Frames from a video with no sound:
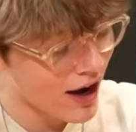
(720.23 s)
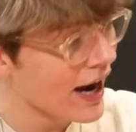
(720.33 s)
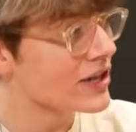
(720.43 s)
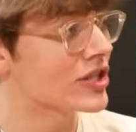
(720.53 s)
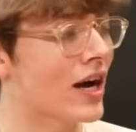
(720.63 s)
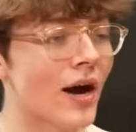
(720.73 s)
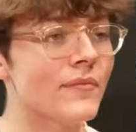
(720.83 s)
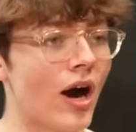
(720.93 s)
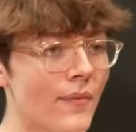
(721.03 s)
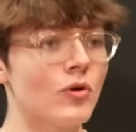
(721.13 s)
I actually,
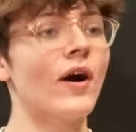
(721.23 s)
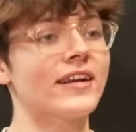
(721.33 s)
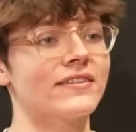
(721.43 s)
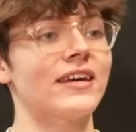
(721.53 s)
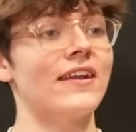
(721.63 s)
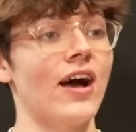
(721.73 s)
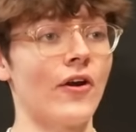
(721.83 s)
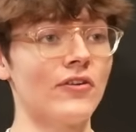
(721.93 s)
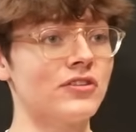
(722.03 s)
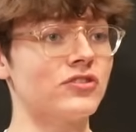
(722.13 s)
I'm, I'm quite content,
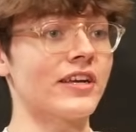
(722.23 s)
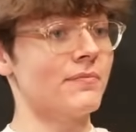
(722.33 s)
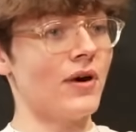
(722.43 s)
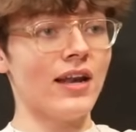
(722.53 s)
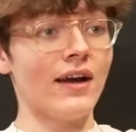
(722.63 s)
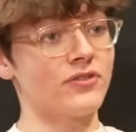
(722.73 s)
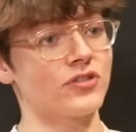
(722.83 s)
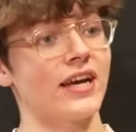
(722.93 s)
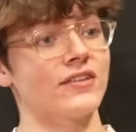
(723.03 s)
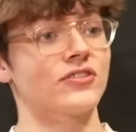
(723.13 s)
and honestly, my life's
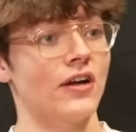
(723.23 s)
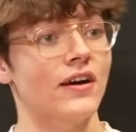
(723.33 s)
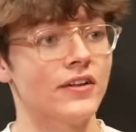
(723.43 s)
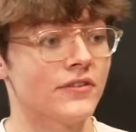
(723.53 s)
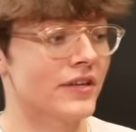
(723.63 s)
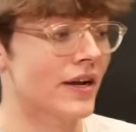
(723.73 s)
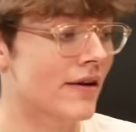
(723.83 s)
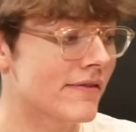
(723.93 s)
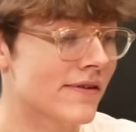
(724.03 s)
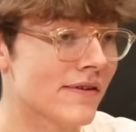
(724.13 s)
just getting started. You know.